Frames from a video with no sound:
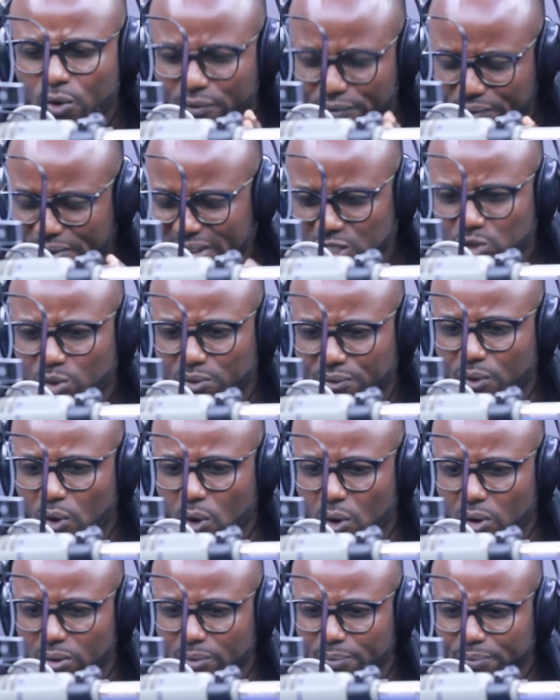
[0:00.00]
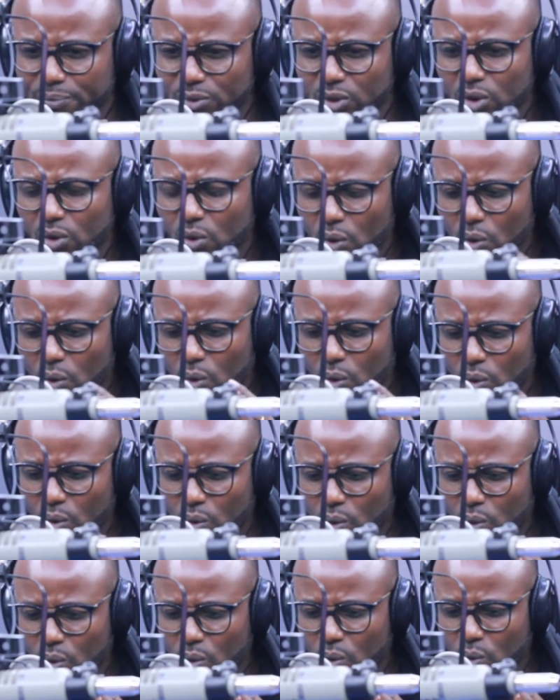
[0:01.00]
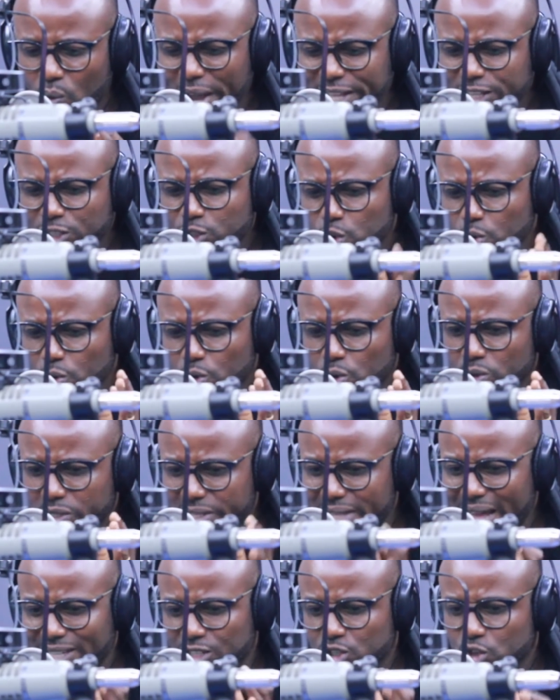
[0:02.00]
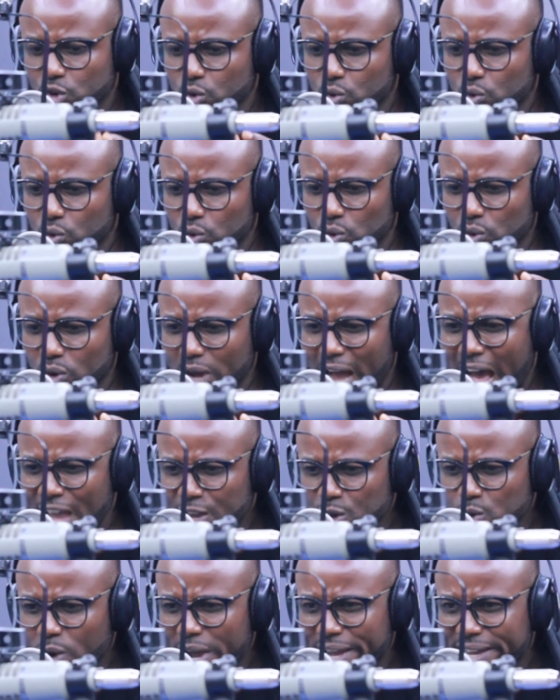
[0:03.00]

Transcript: First of all, where did you start school? Are you